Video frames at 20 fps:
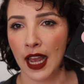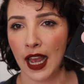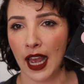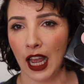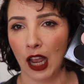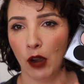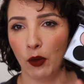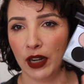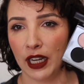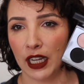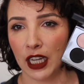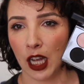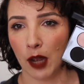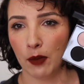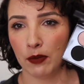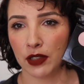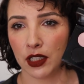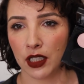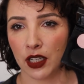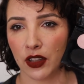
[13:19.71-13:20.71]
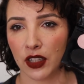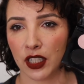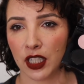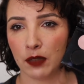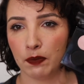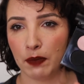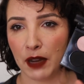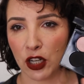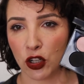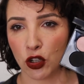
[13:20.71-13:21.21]
When it comes to the
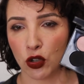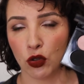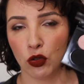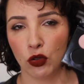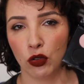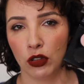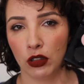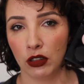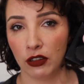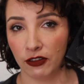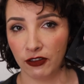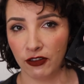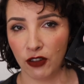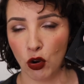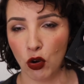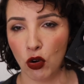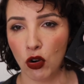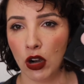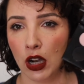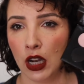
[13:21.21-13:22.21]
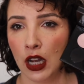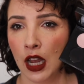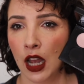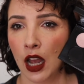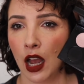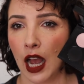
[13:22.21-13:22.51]
special 4,